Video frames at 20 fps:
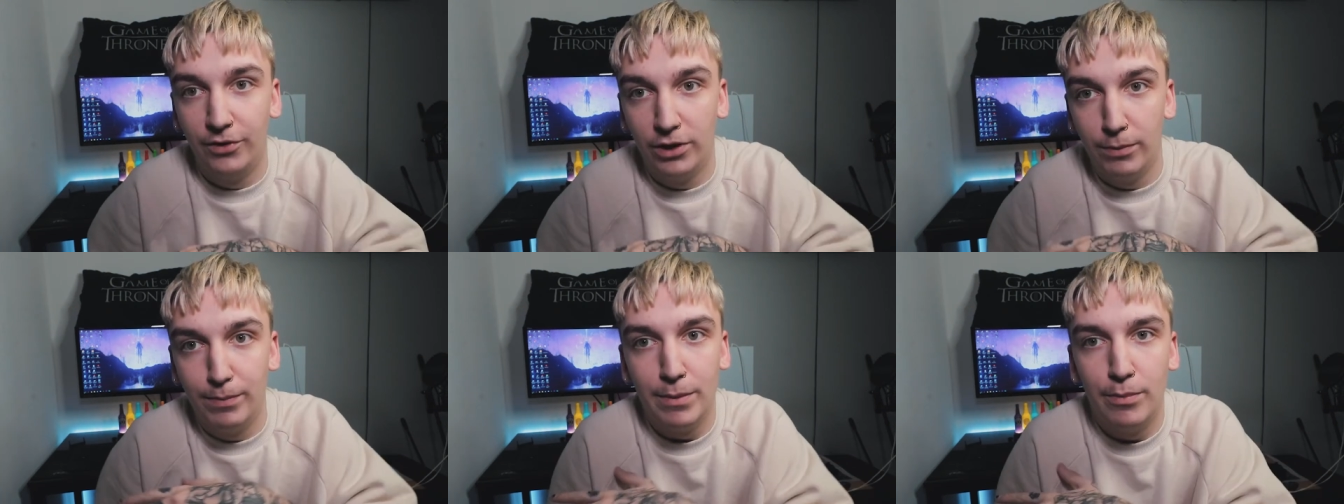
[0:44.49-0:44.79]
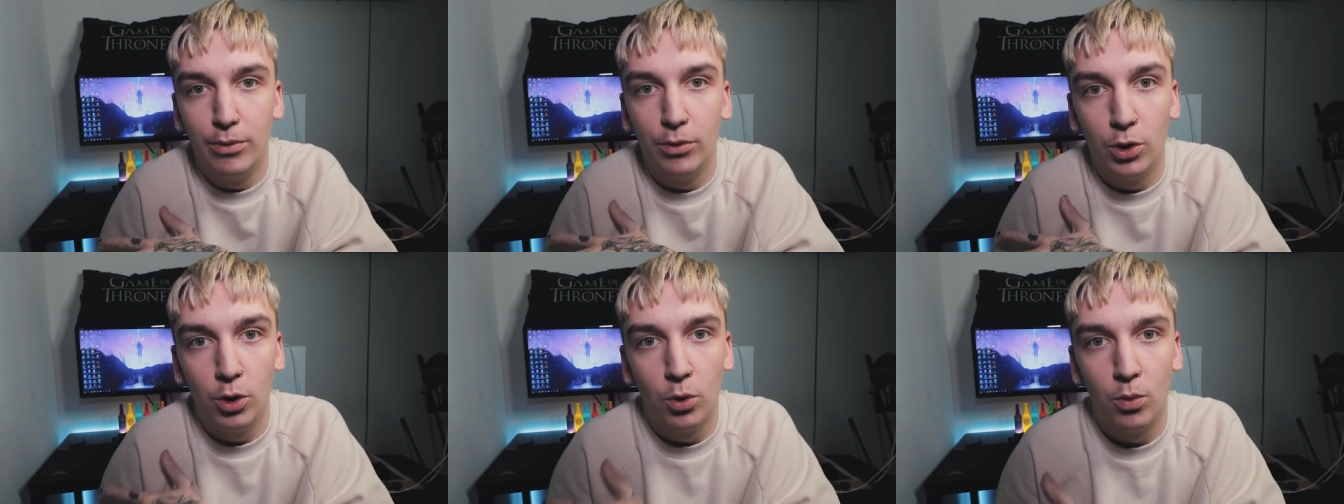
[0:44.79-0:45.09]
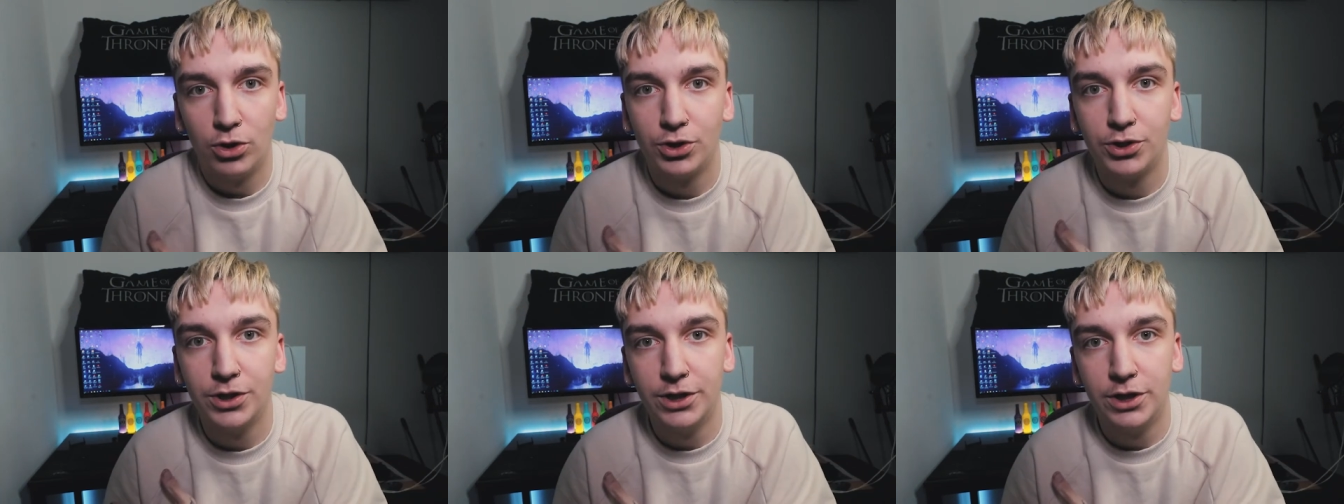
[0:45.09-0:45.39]
For the people who are
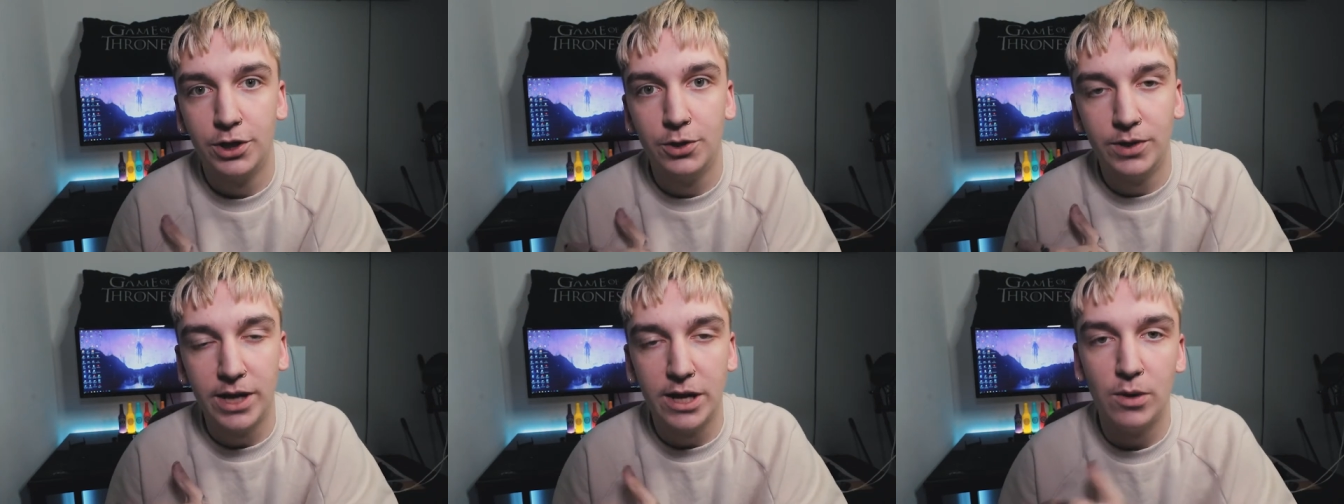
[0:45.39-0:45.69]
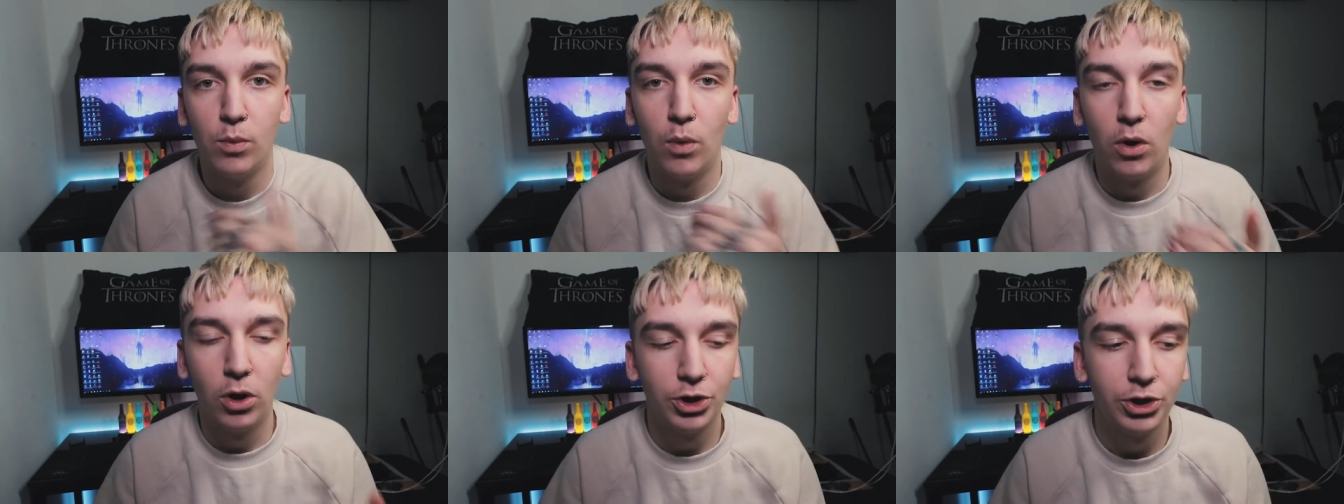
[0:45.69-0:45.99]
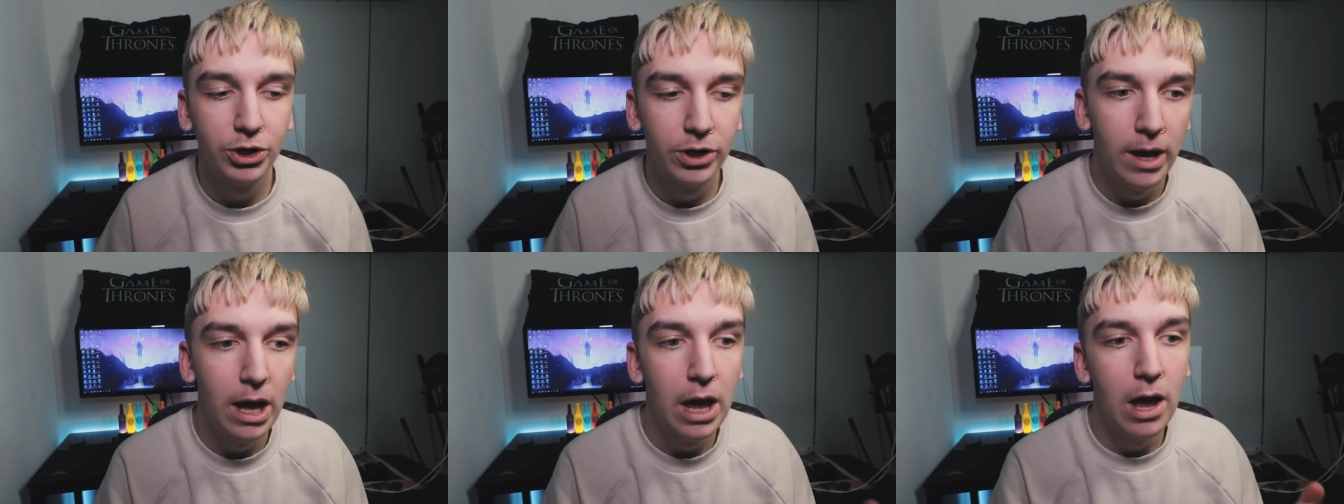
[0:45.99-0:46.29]
watching this who did
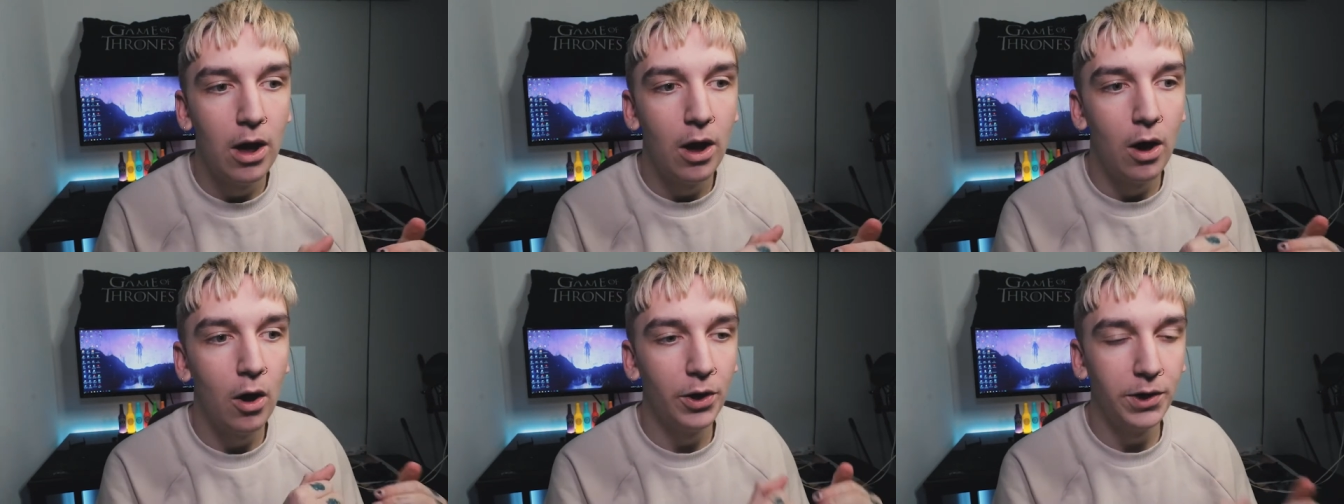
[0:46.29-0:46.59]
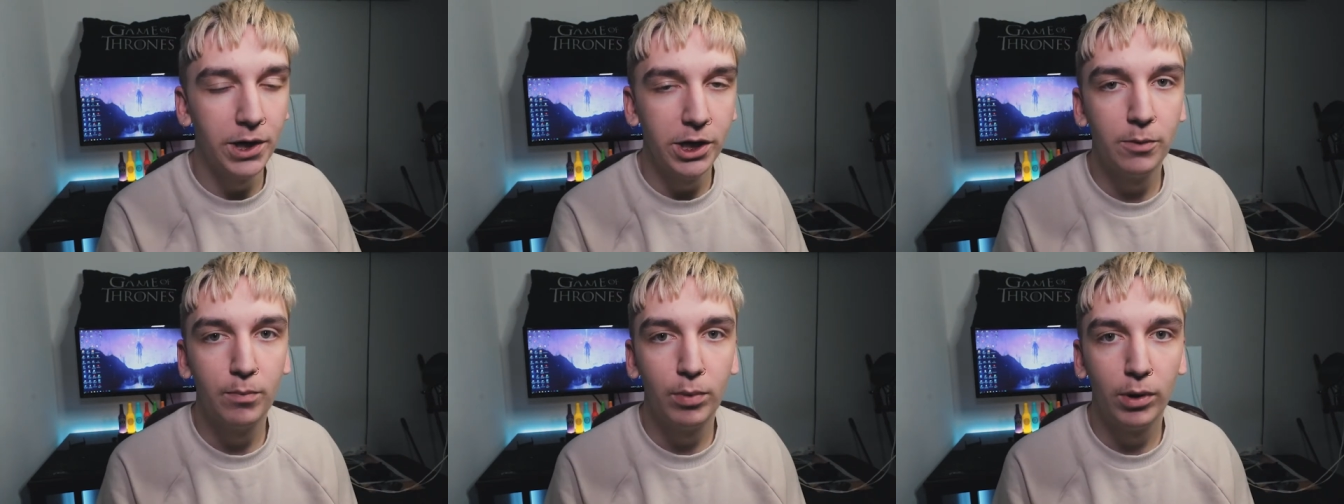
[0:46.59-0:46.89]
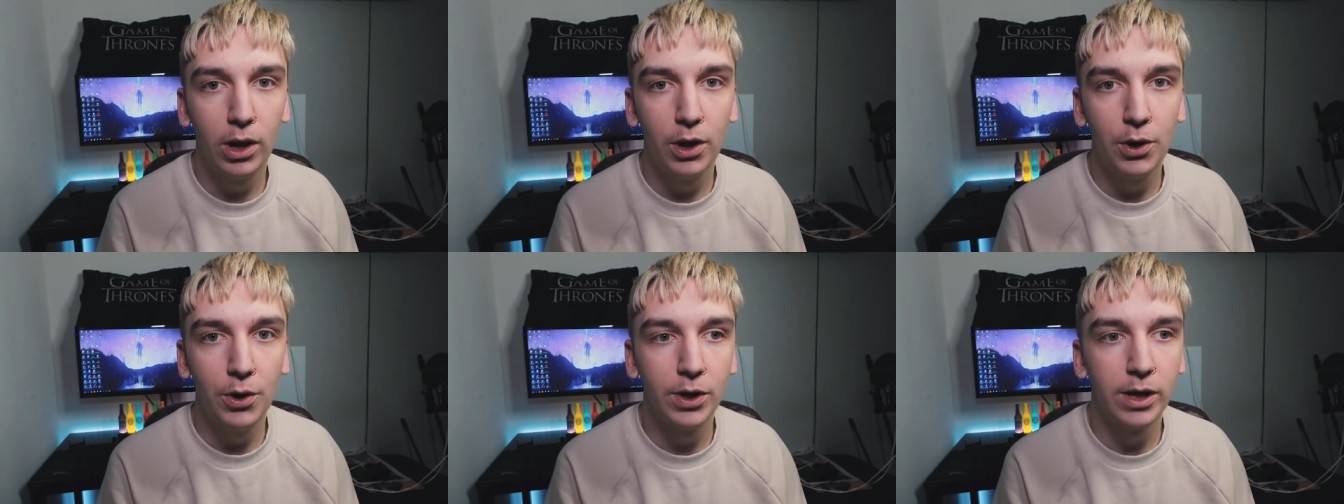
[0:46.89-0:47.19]
watch, I did
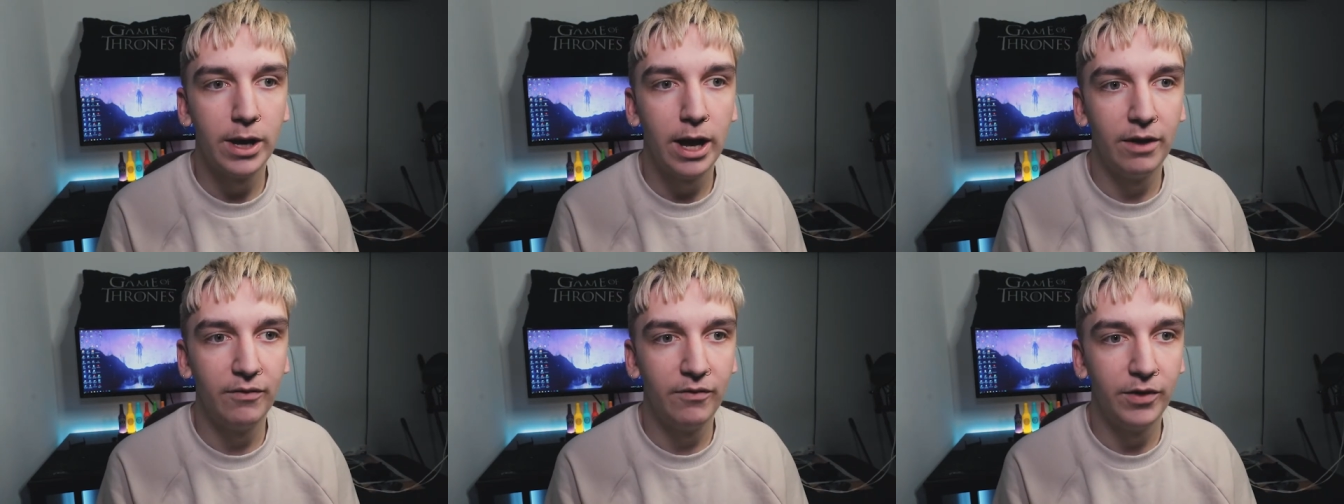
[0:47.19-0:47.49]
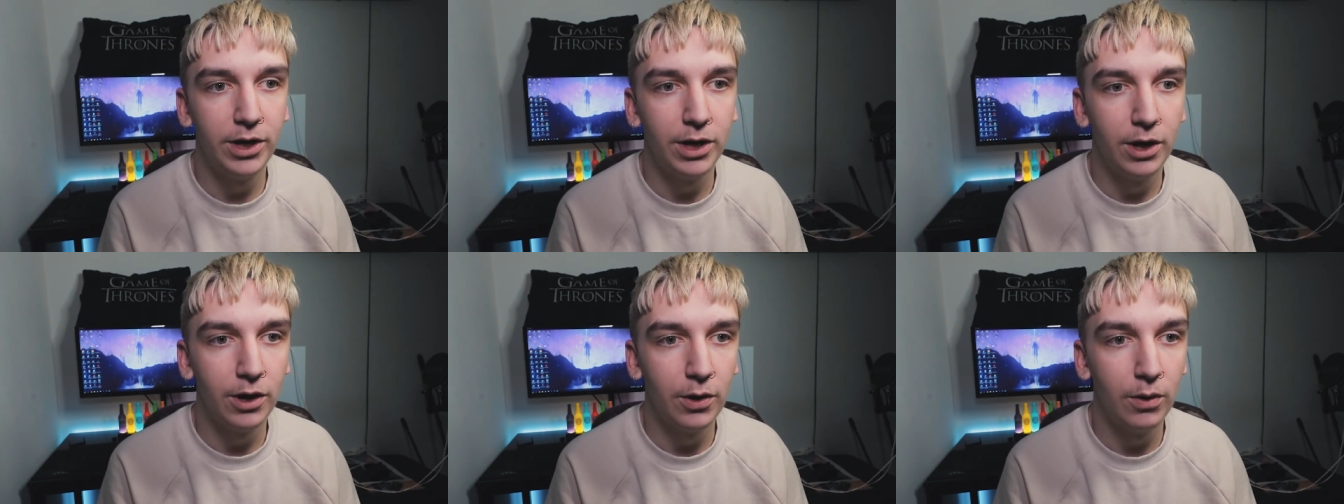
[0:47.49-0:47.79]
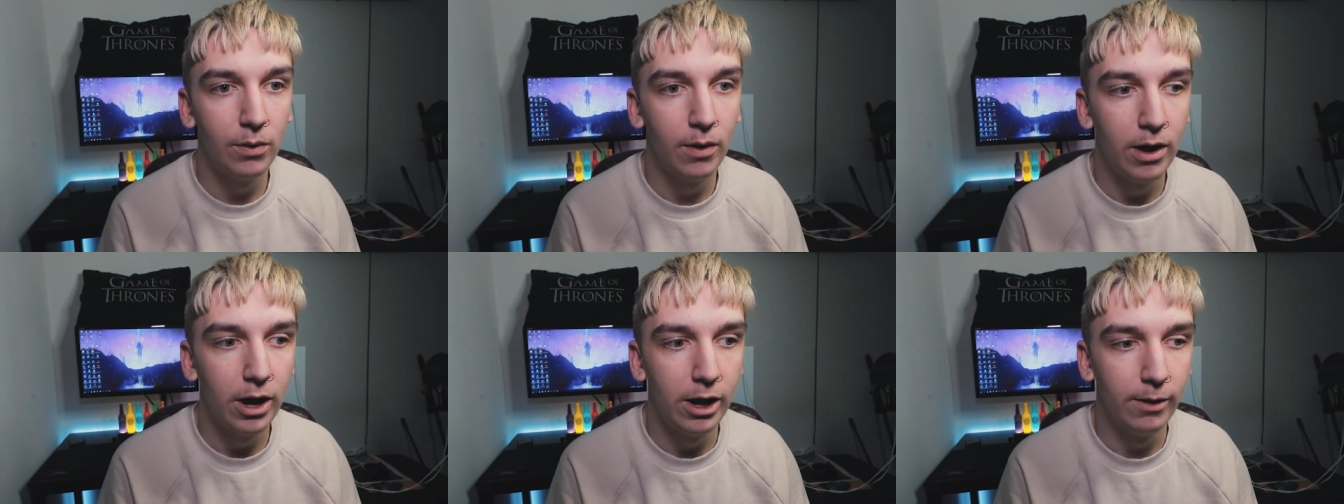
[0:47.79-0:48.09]
upload a
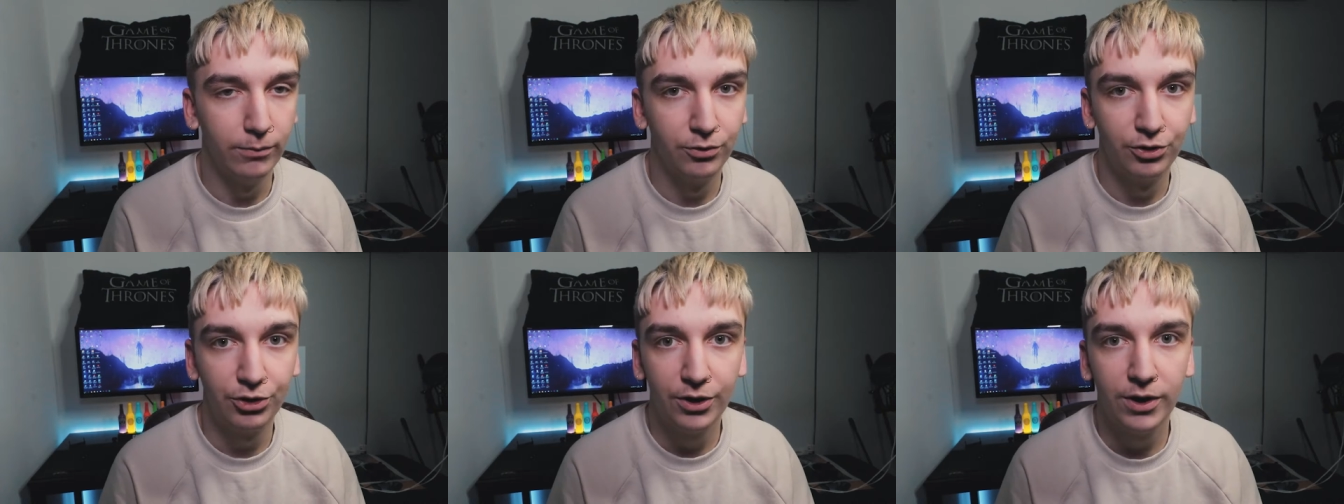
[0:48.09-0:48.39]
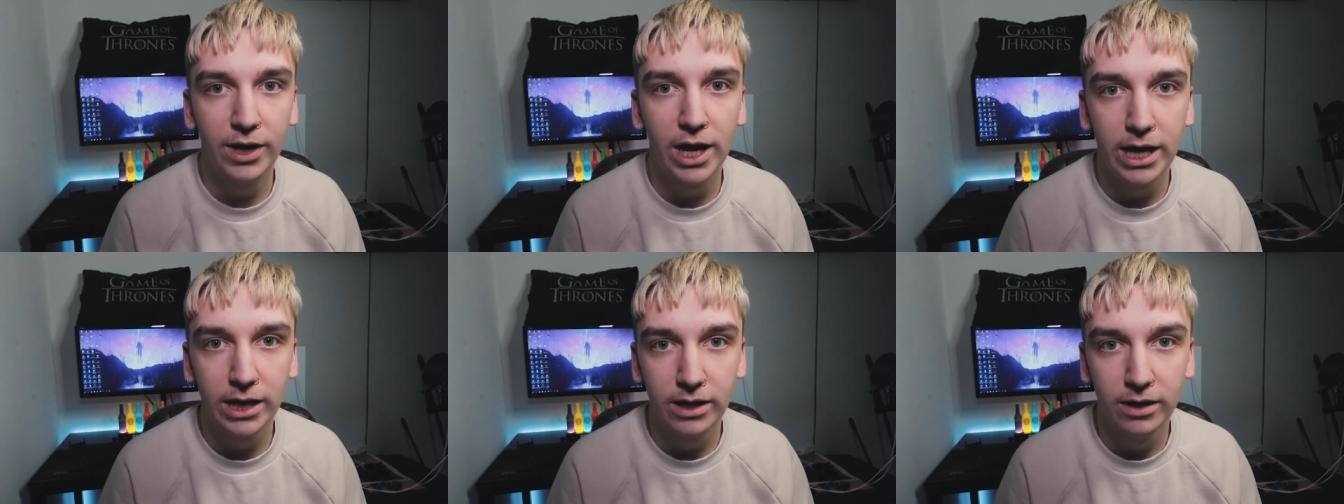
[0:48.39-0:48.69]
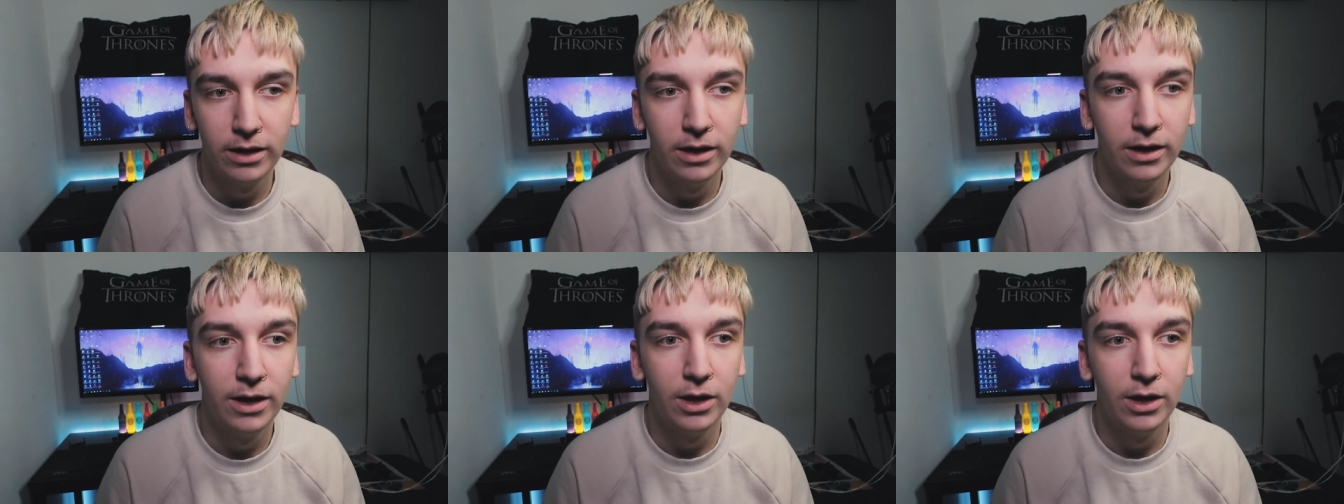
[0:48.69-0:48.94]
video um, Sunday